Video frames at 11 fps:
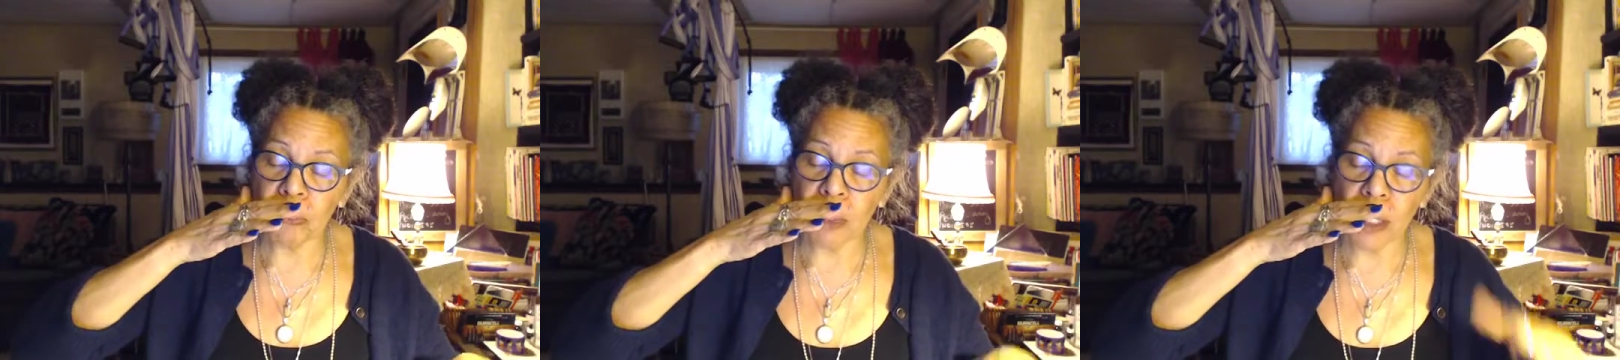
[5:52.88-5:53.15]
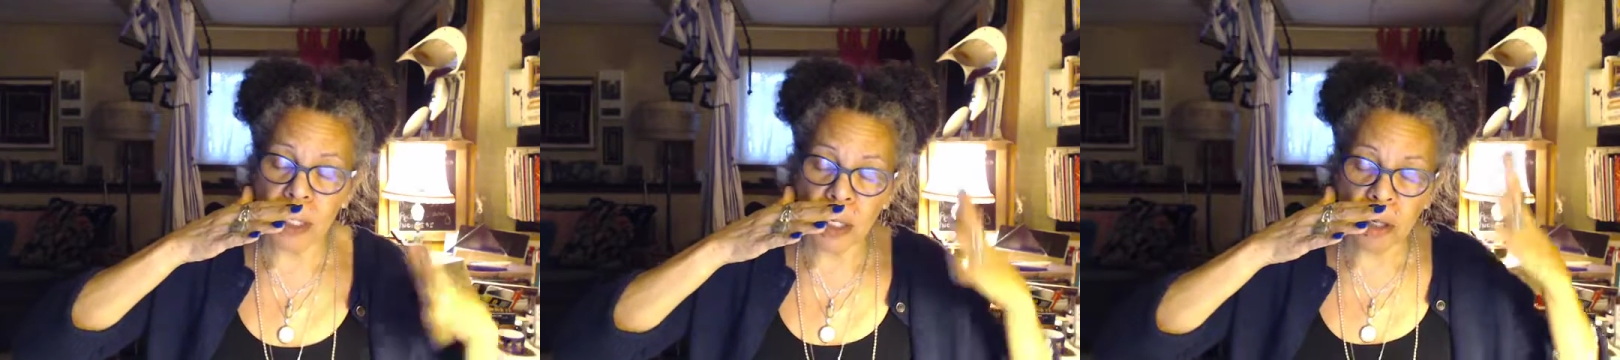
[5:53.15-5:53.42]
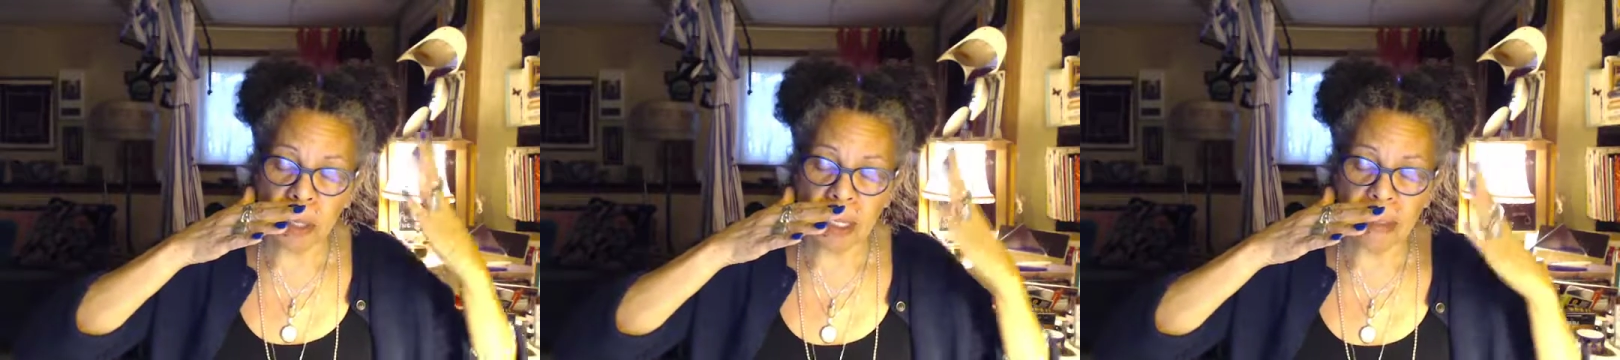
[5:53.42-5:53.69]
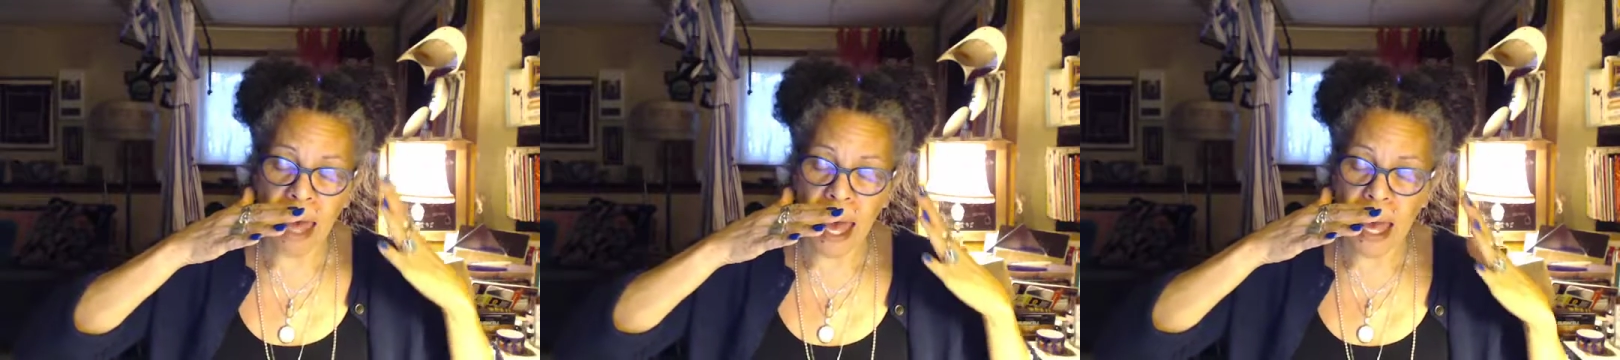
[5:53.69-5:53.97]

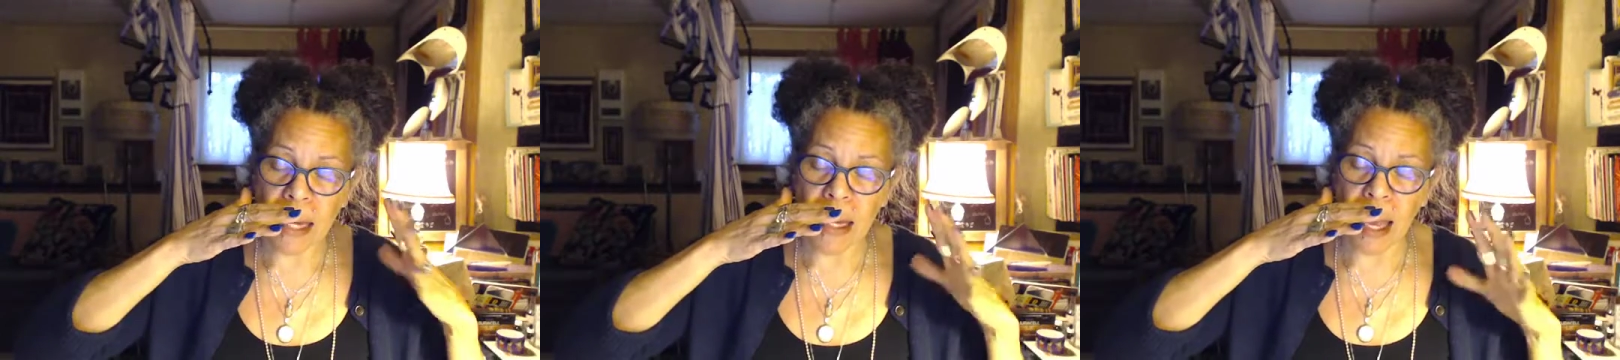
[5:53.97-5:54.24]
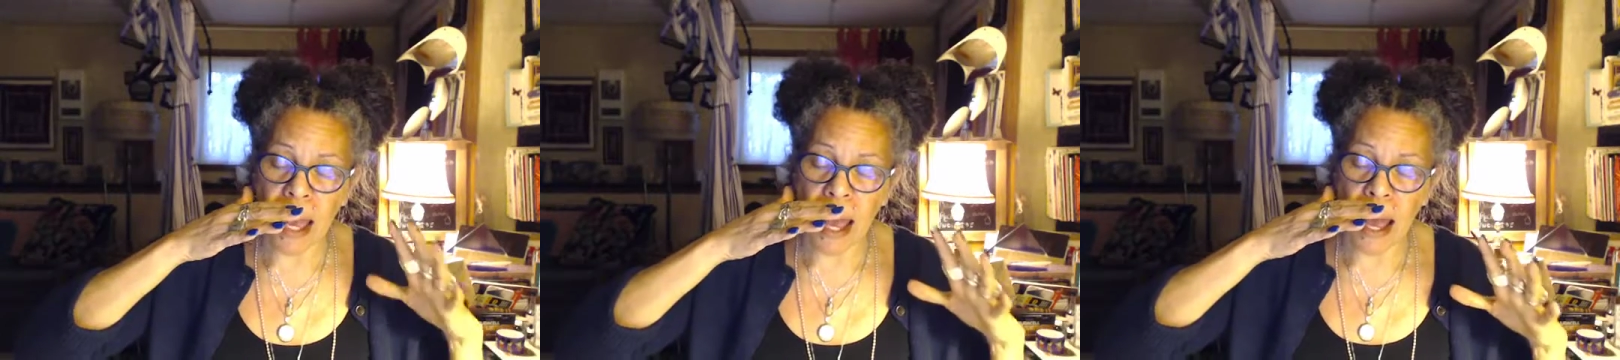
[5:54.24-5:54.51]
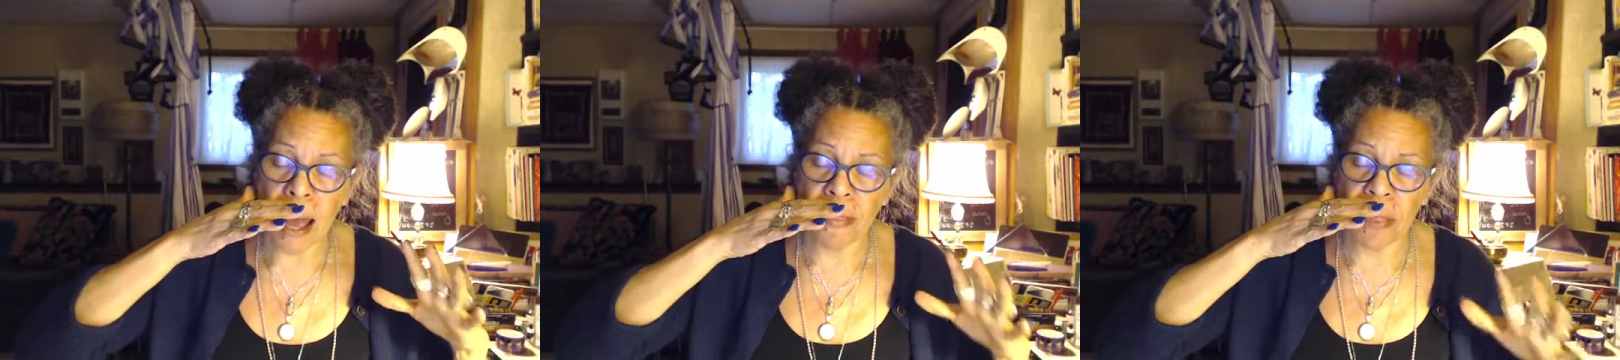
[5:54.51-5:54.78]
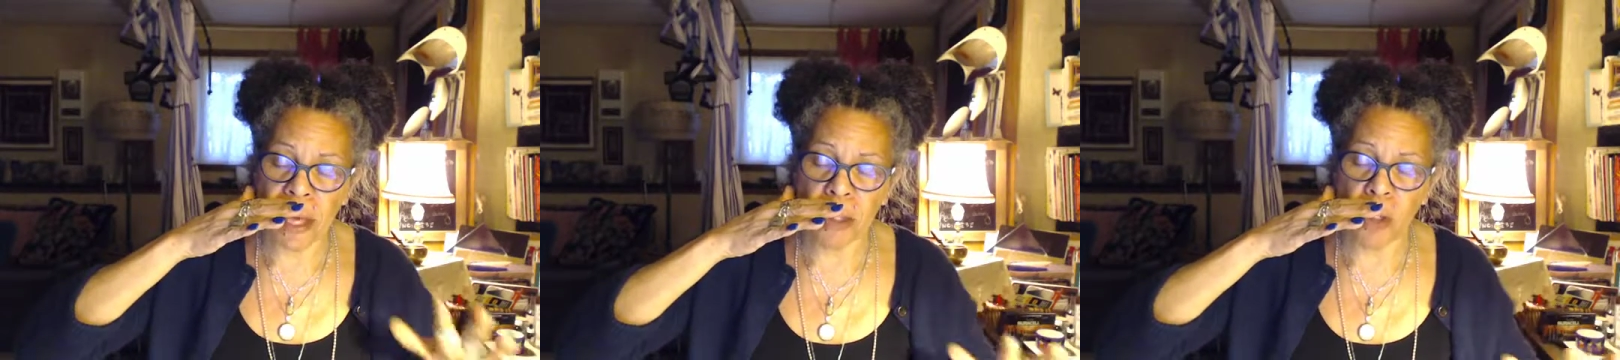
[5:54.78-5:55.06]
hearing that and
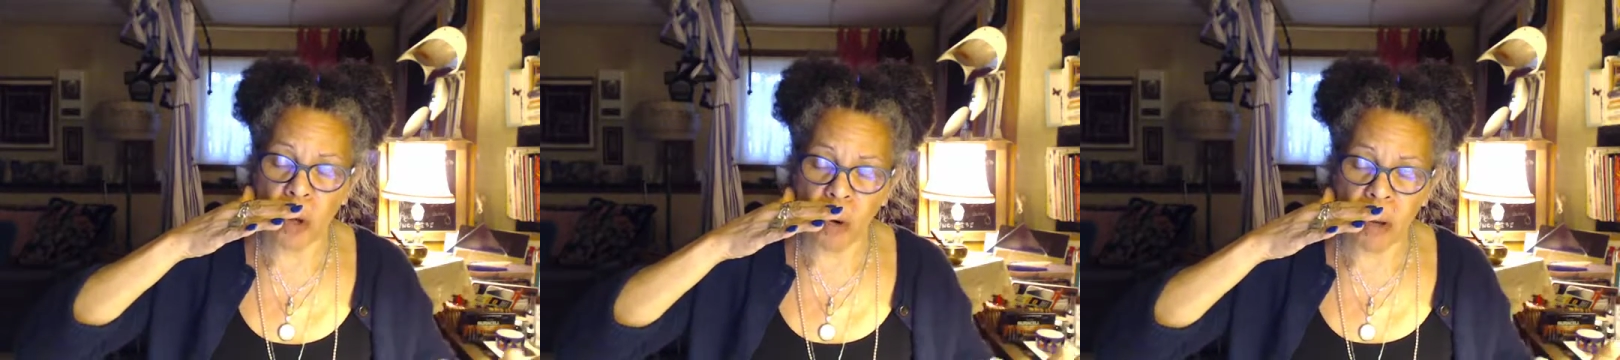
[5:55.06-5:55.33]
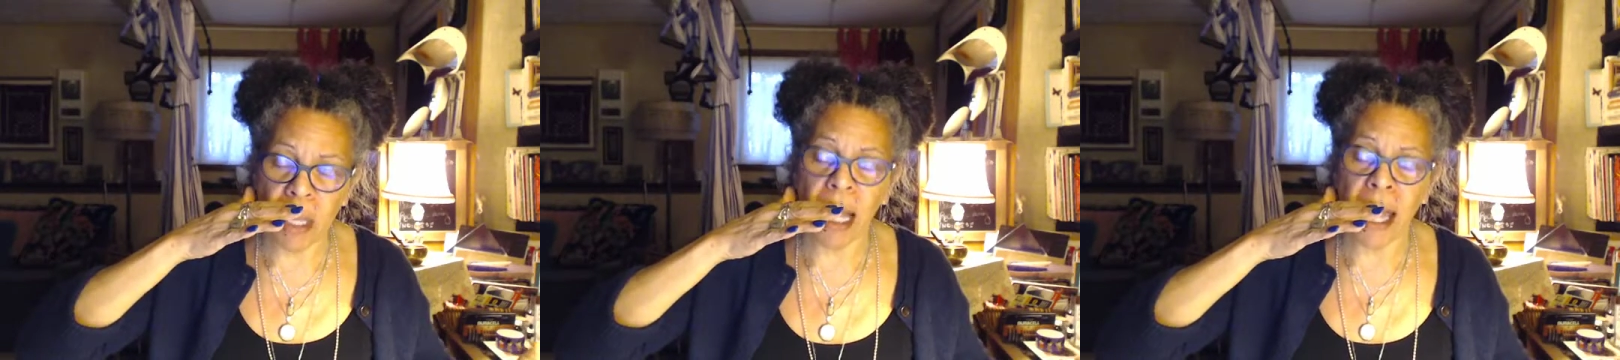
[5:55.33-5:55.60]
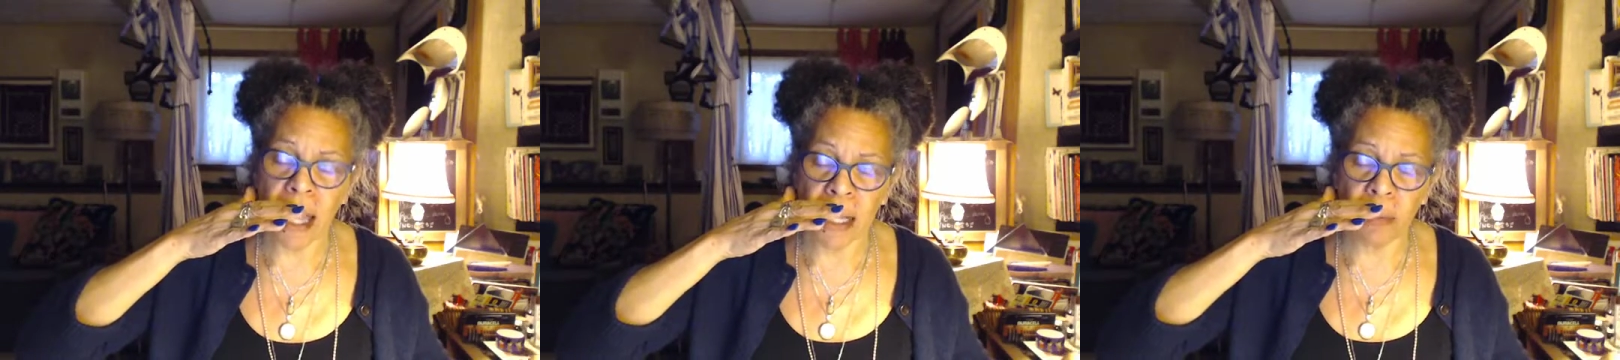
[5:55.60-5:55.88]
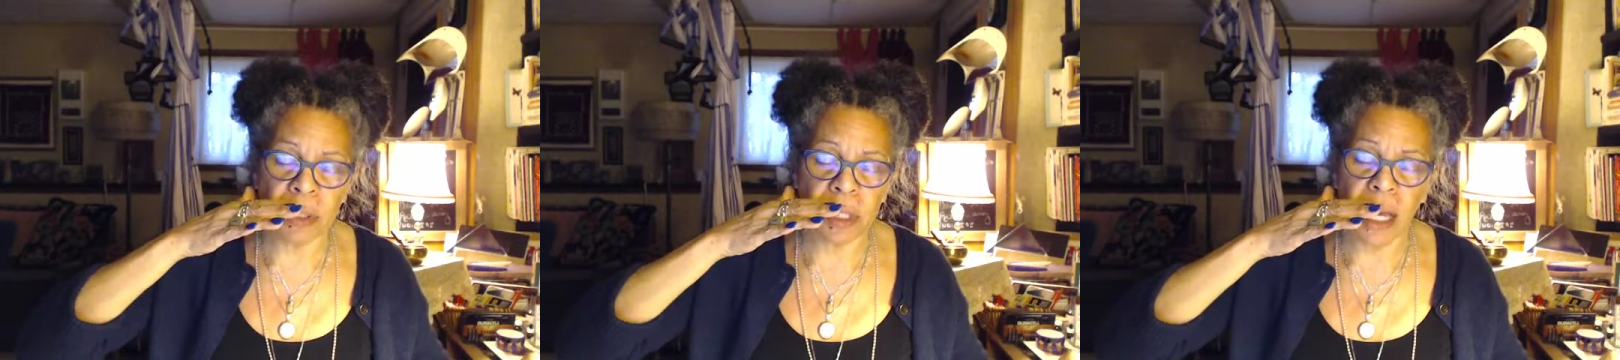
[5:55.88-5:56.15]
then knowing
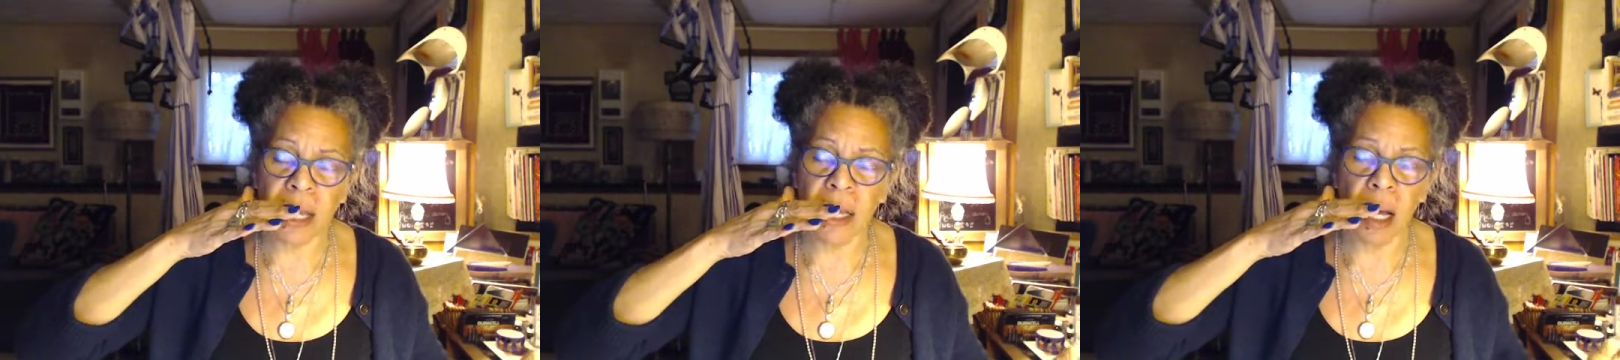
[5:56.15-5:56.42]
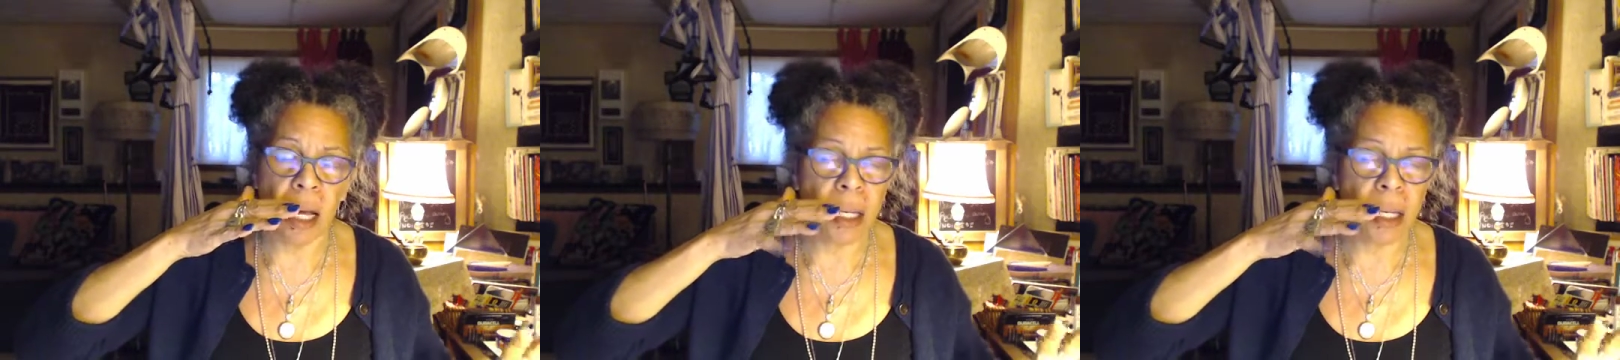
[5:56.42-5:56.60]
it was like